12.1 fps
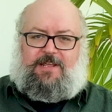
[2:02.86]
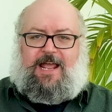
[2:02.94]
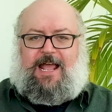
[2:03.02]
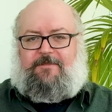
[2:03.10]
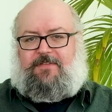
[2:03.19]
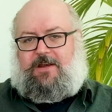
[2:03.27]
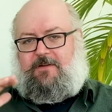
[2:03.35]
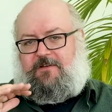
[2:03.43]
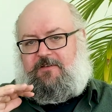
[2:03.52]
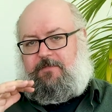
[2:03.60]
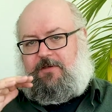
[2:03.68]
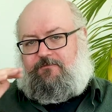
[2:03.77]
have that
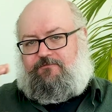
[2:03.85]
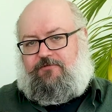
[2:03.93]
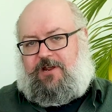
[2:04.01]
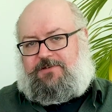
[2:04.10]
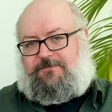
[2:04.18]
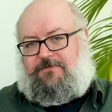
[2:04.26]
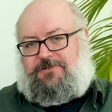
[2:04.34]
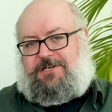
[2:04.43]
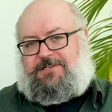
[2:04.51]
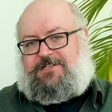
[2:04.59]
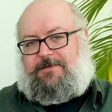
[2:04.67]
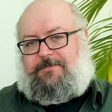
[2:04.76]
nice big rich
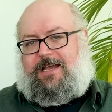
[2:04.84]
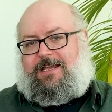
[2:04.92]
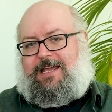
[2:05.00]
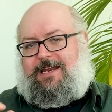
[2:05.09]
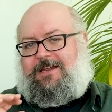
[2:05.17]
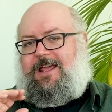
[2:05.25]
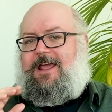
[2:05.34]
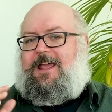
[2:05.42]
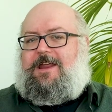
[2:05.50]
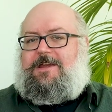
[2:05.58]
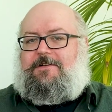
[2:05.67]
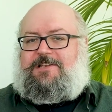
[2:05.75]
fruitiness at the back end,
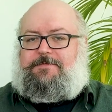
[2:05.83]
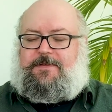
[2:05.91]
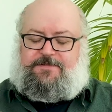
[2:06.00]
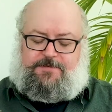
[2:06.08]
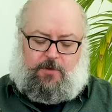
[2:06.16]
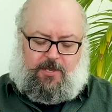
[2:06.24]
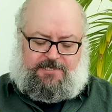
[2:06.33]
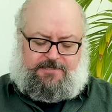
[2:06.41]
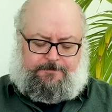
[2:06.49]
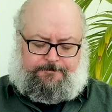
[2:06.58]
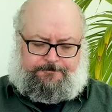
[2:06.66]
nice bit of spice.